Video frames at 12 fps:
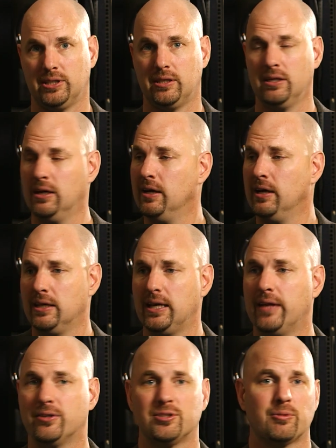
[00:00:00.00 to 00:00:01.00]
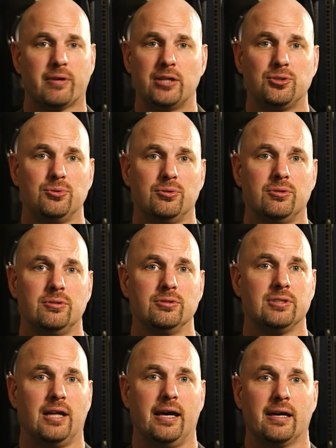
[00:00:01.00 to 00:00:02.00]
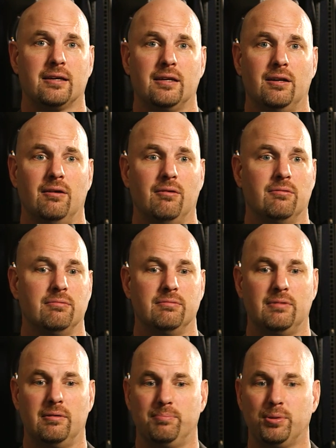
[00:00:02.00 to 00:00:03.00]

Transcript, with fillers: And yeah, there's some great tools like, you know, uh,